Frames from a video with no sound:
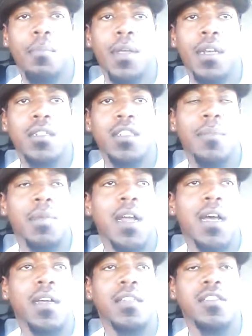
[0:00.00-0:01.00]
Being a
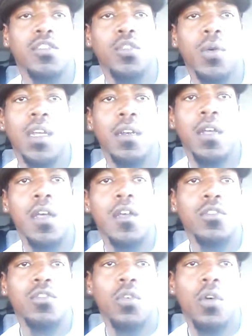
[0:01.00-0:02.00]
Gemini, it's a twin.
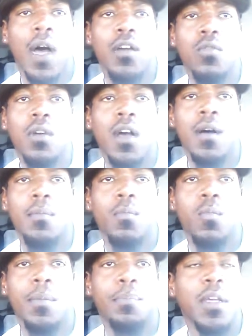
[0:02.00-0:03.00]
So I don't come
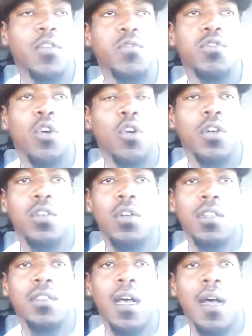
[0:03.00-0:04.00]
with peaceful talking all
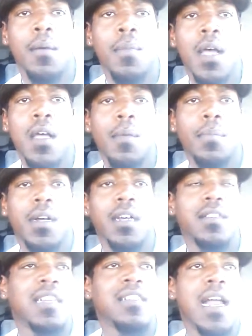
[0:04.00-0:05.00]
the time
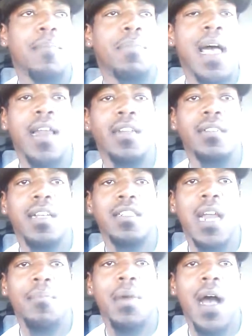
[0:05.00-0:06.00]
because that's not balanced. That's
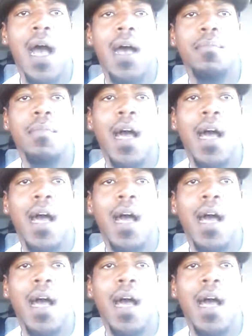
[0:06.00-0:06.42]
not my art.